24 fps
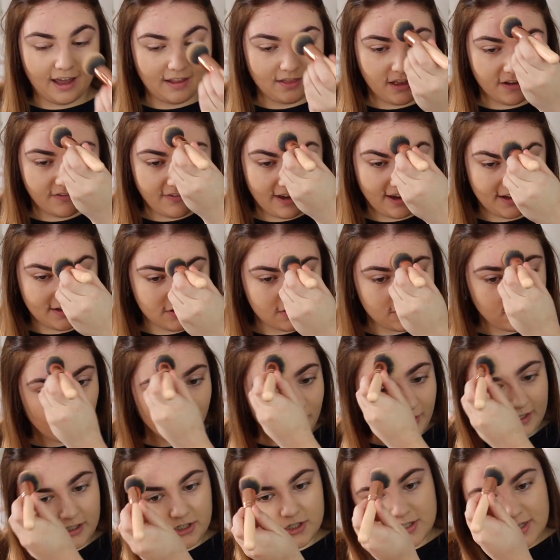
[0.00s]
I love eyes so
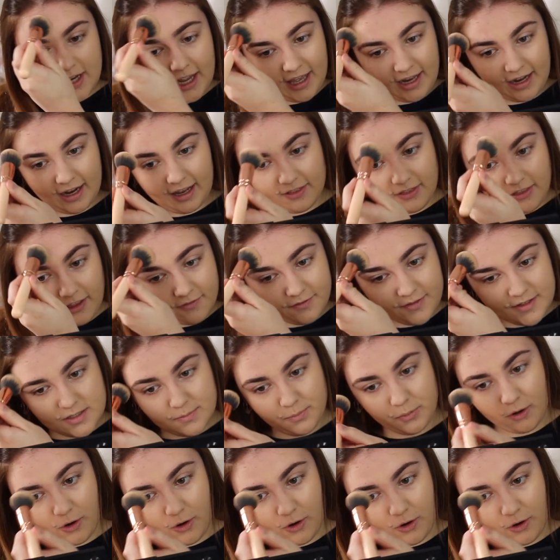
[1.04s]
much, and I love this